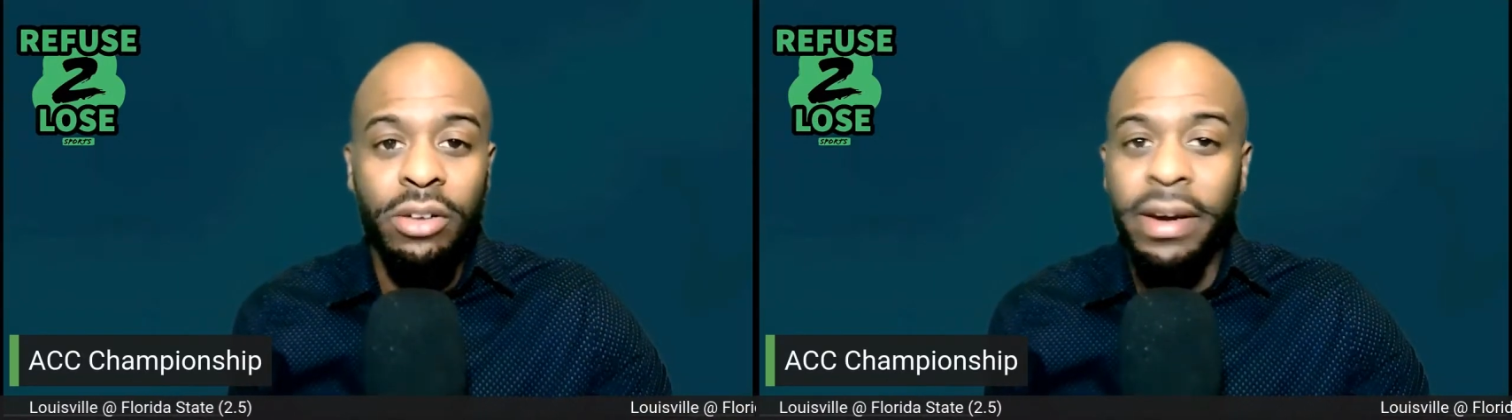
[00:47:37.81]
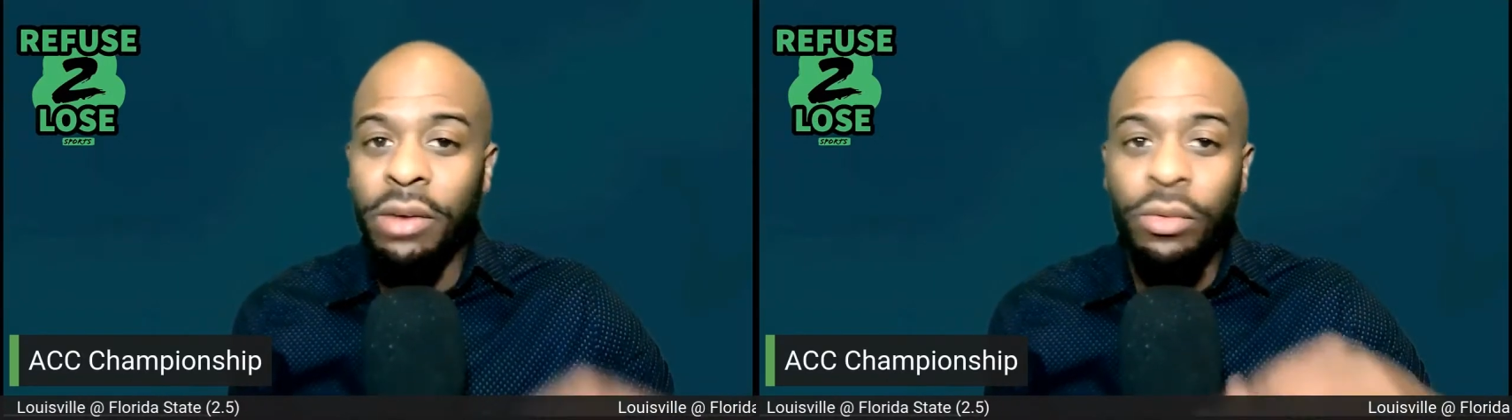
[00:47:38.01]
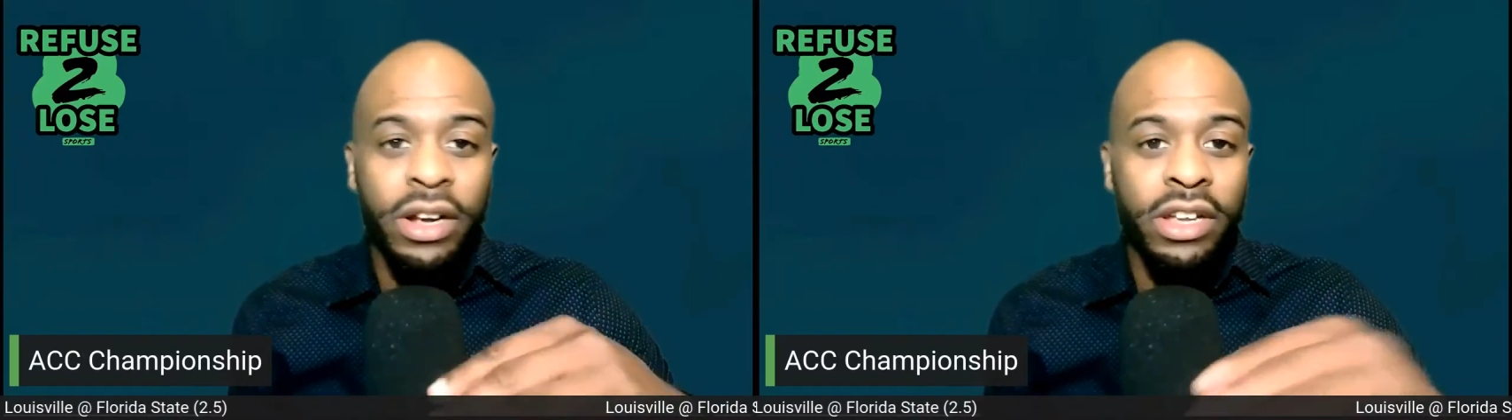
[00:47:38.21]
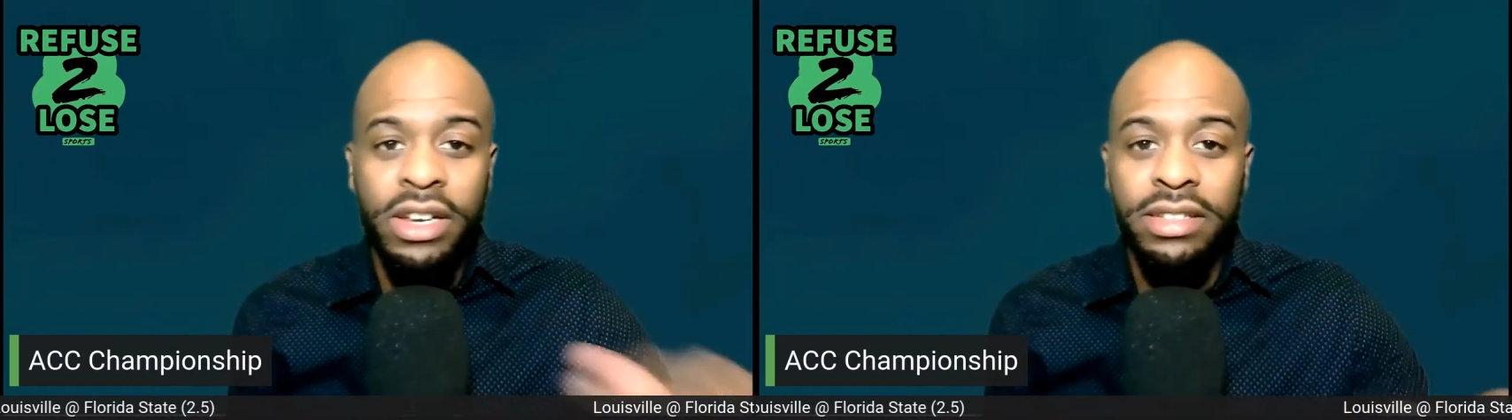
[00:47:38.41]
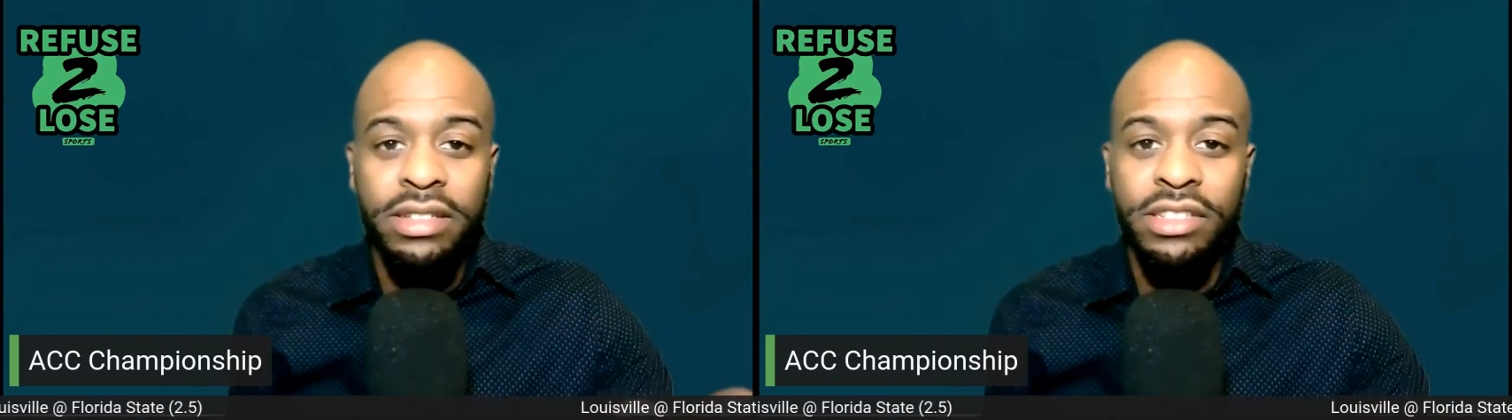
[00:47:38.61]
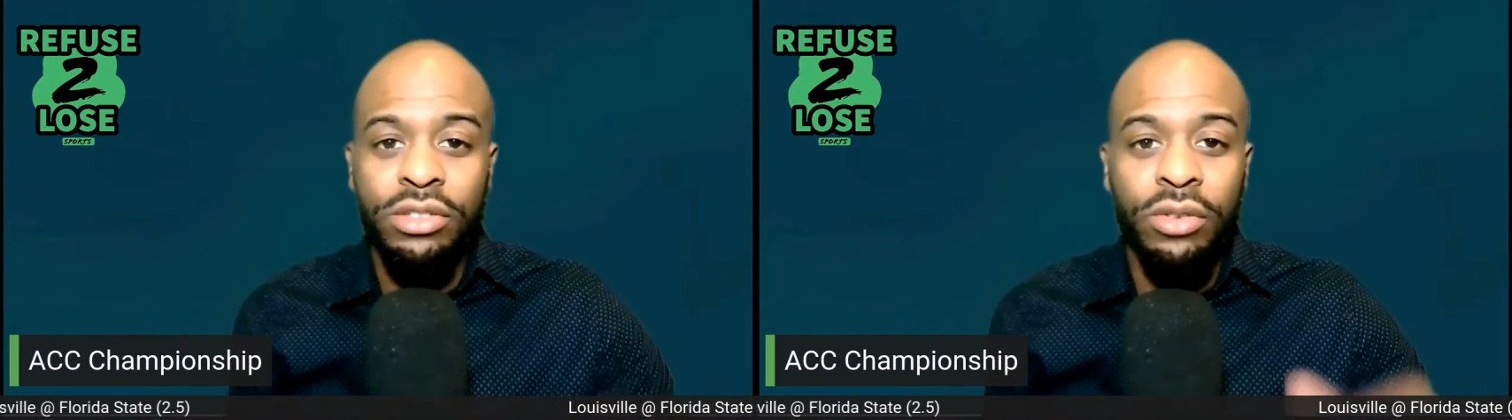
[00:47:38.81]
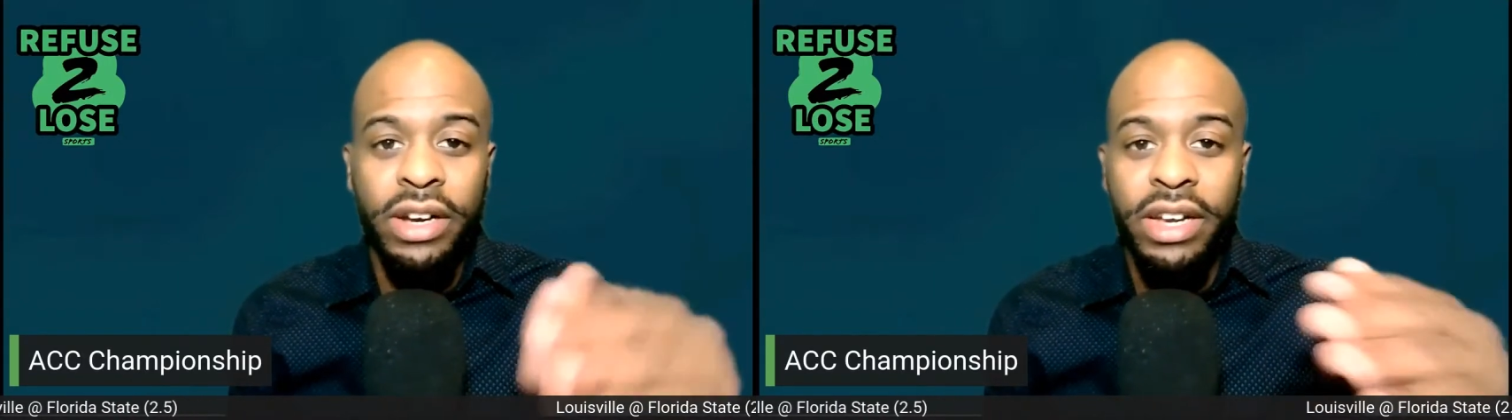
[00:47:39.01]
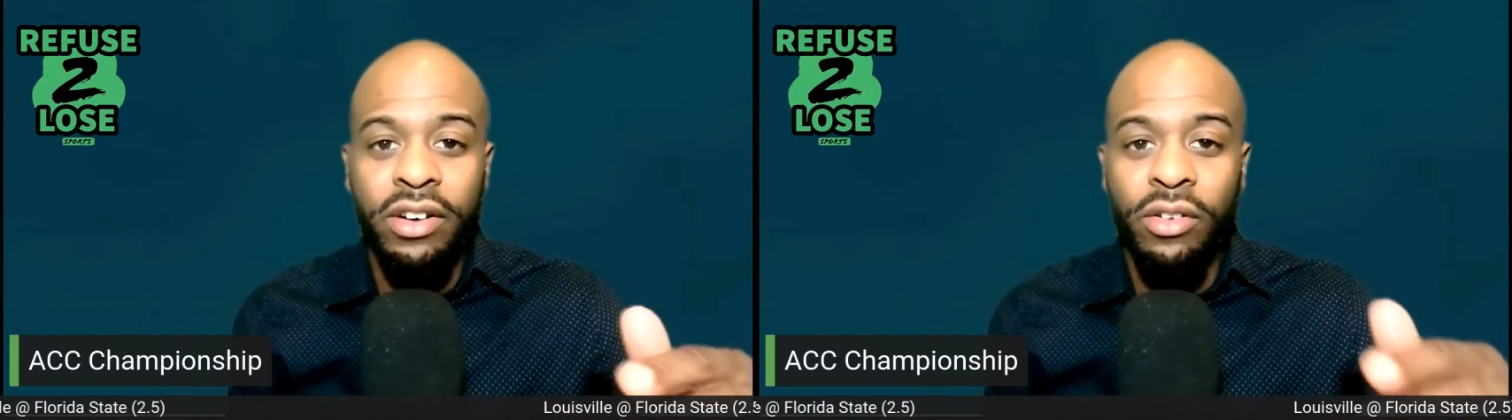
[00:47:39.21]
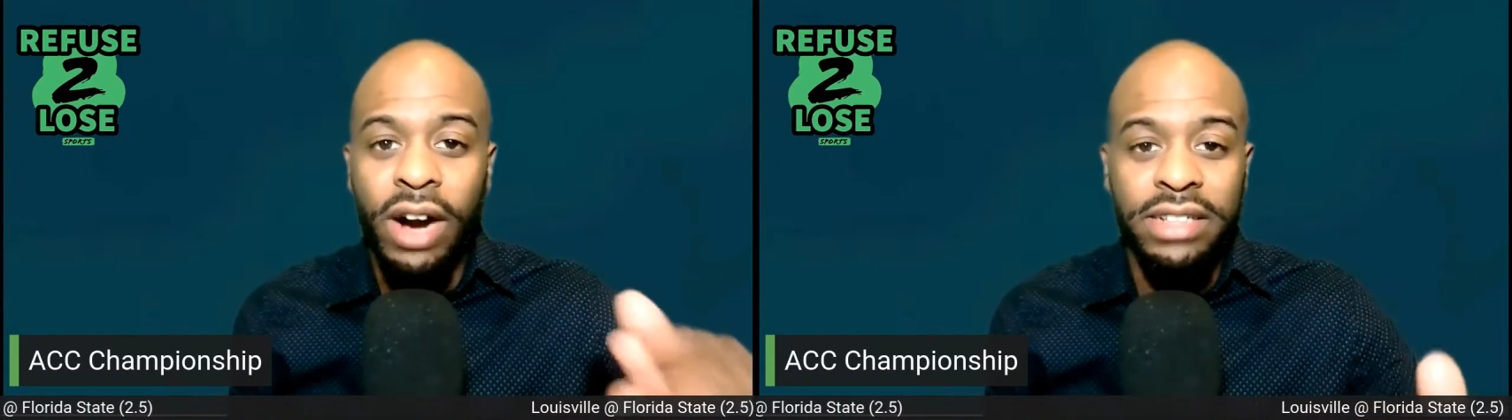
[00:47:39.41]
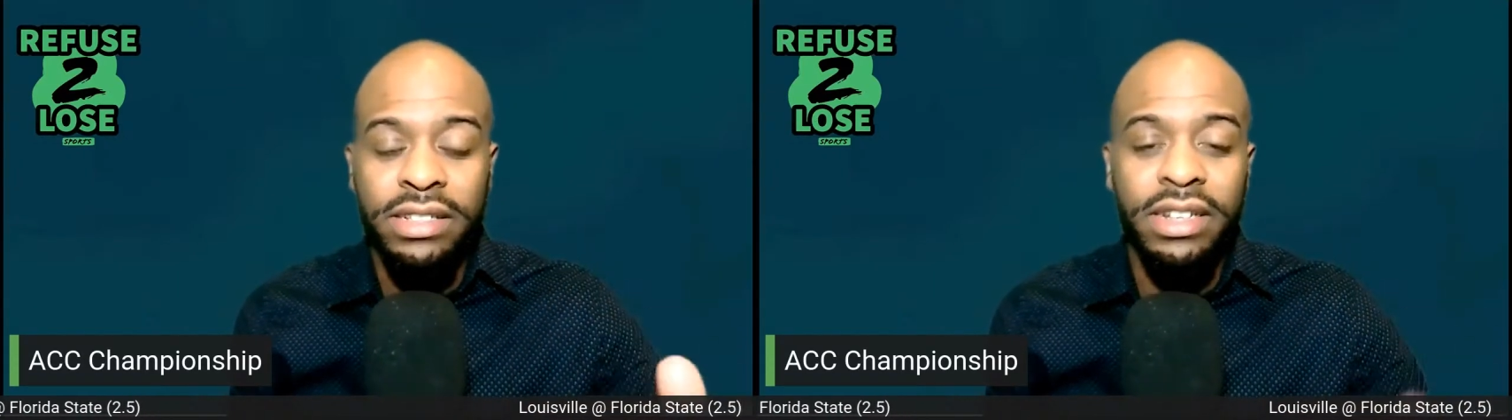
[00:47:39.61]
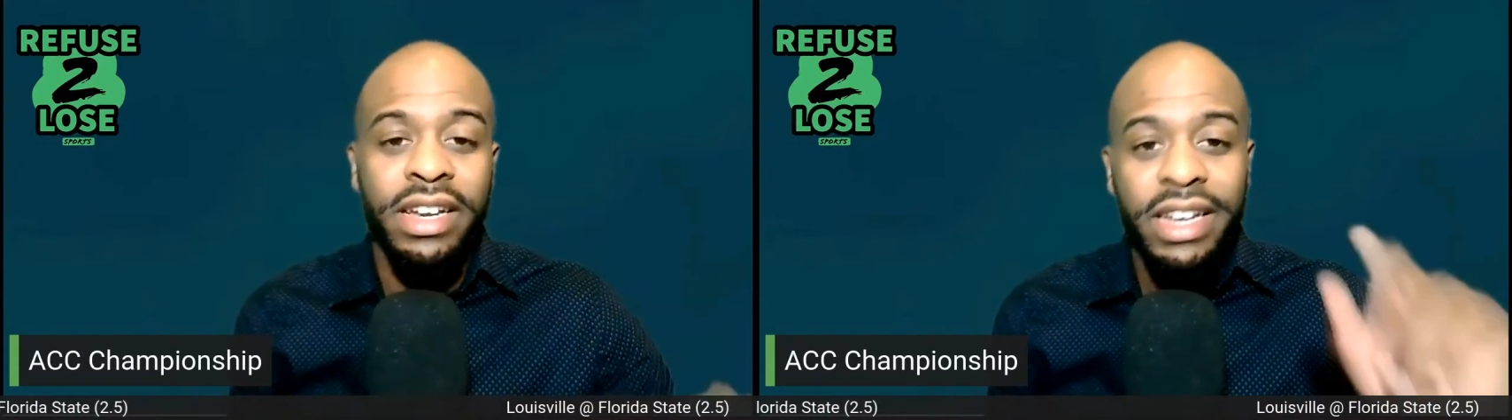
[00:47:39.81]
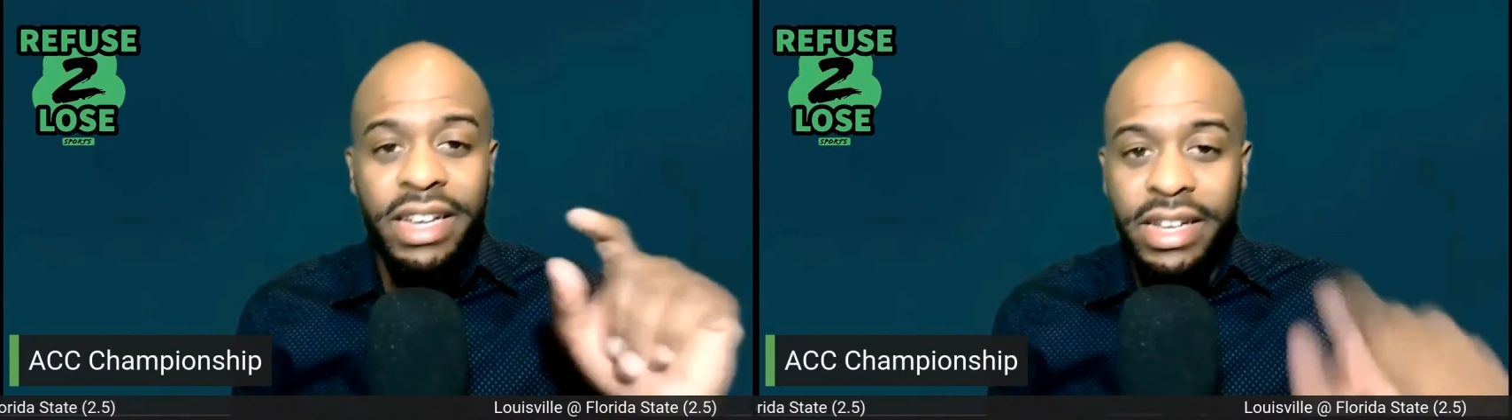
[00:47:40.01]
No matter what you're listening to or watching it,